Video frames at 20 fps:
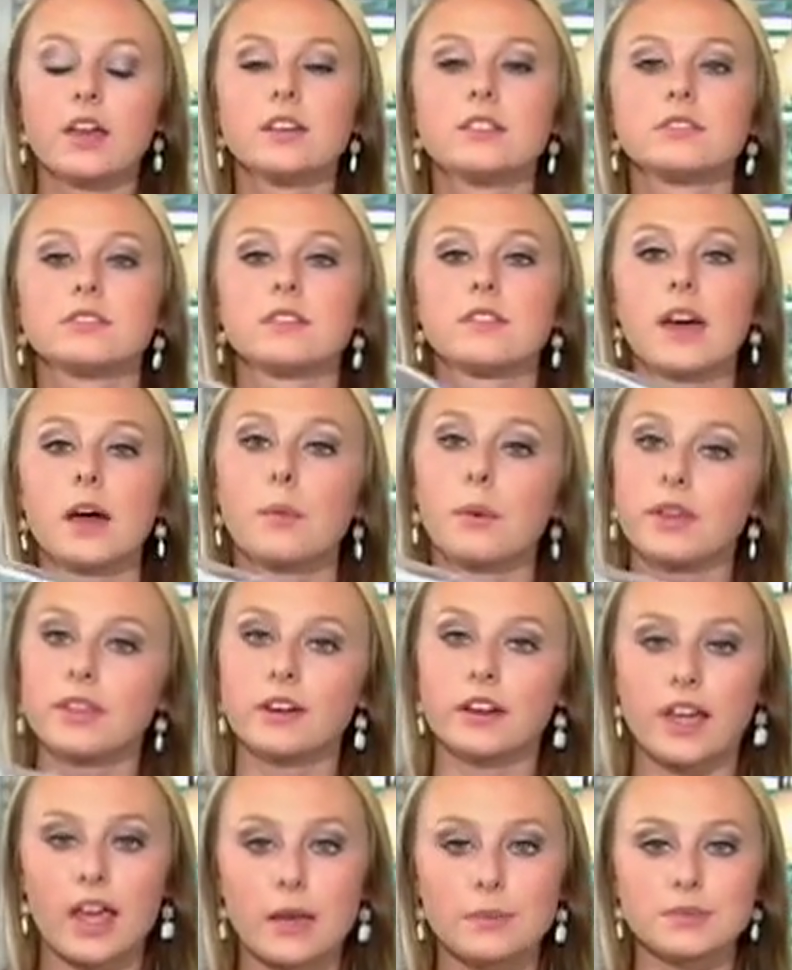so that way
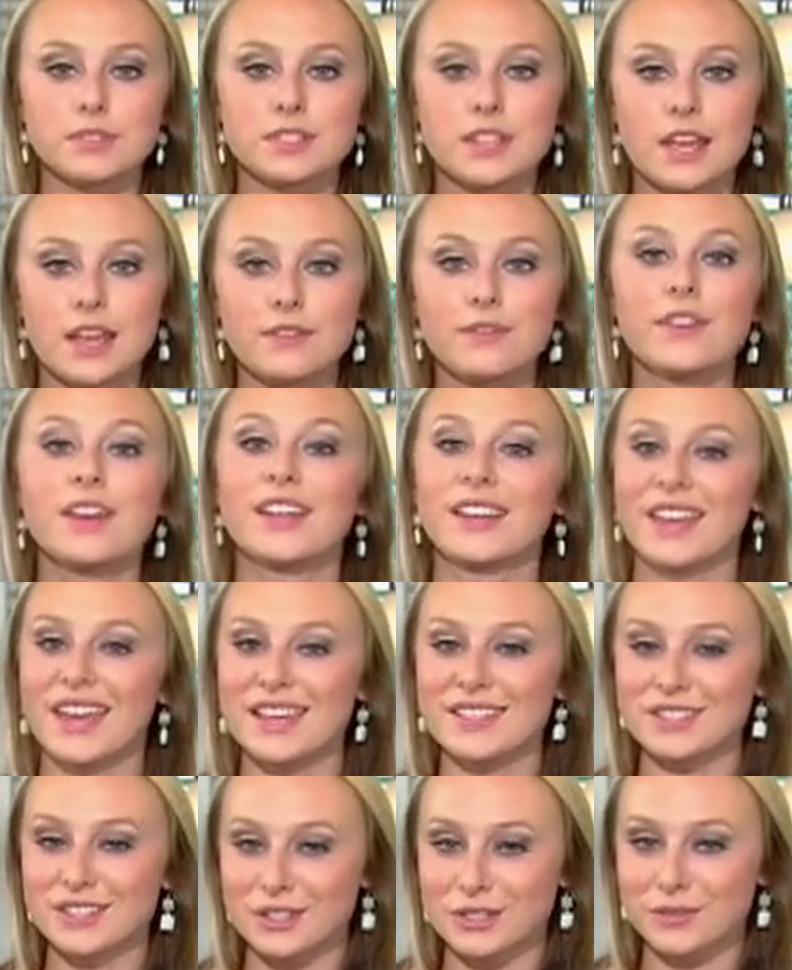they're kept safe in
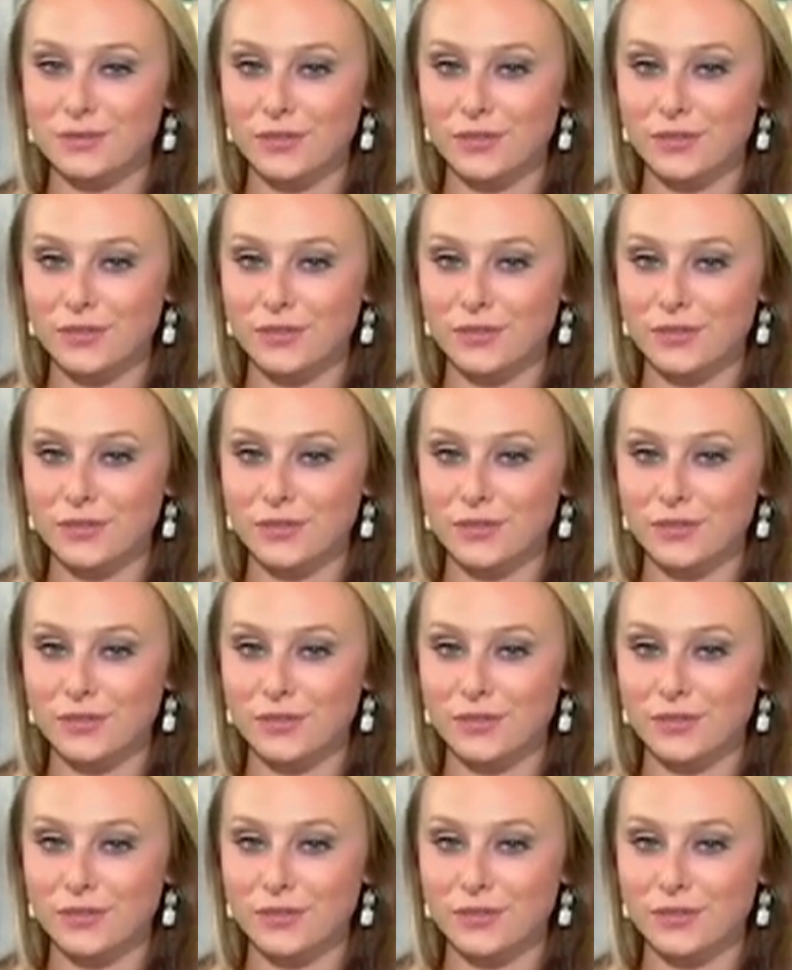case there's